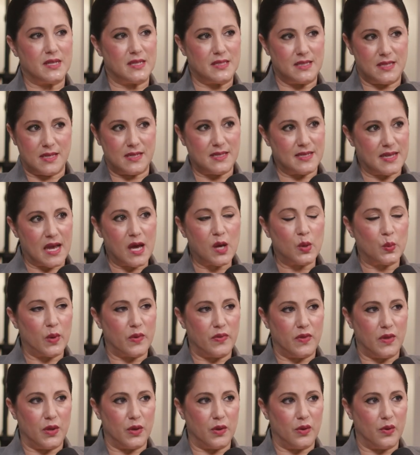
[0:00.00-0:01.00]
to sit down
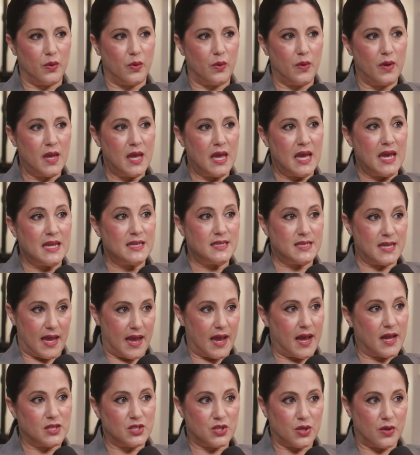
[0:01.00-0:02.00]
with you
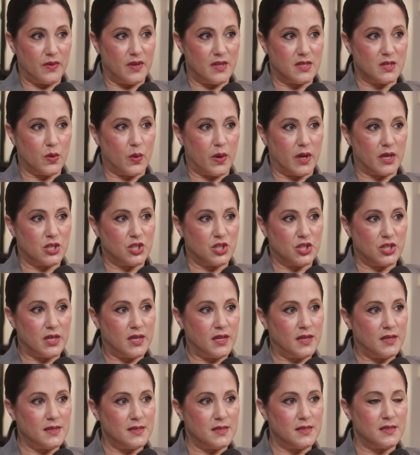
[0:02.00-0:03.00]
to answer these
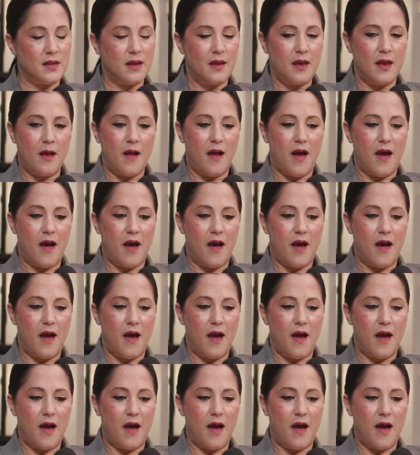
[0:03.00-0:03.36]
questions.